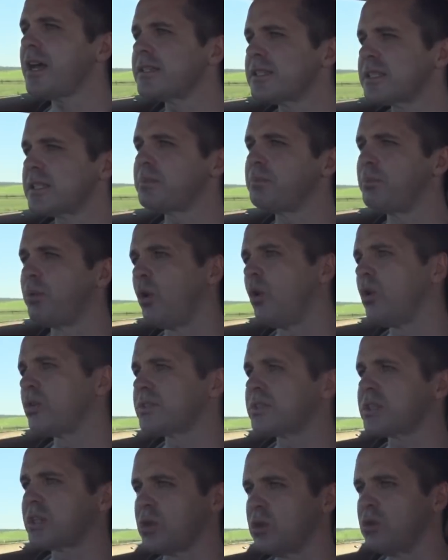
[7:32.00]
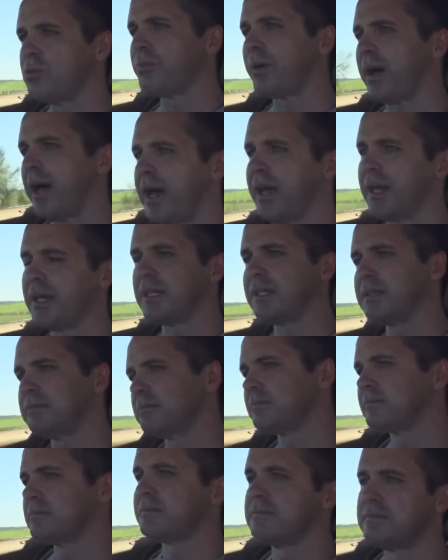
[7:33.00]
a sports coupe,
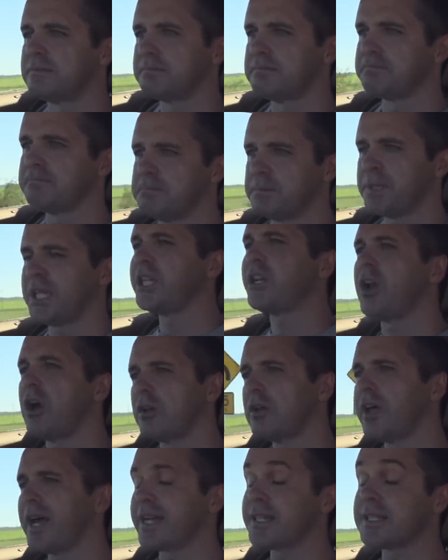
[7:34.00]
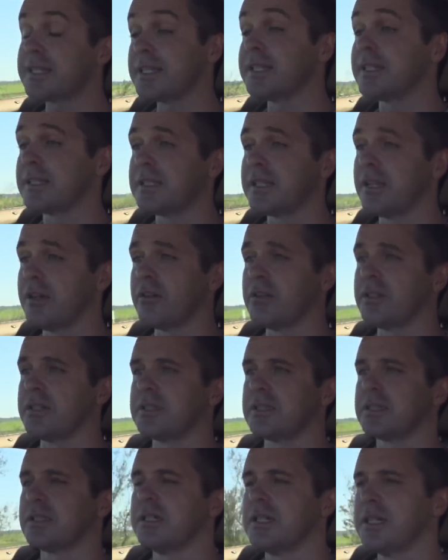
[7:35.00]
you know, like a 6
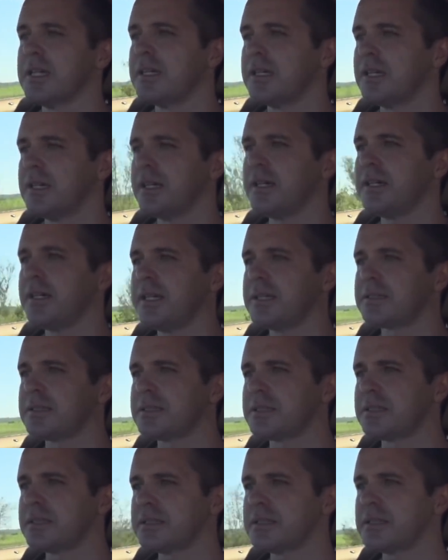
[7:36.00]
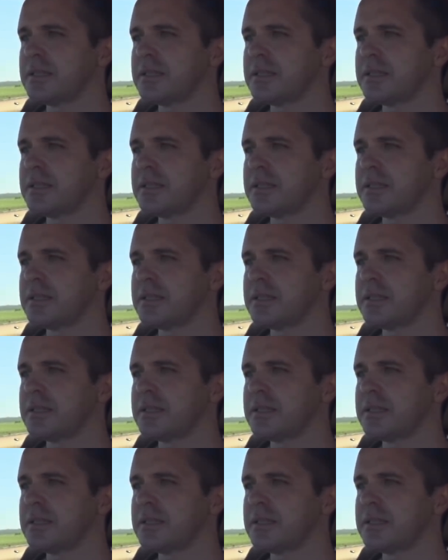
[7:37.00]
Series. It's,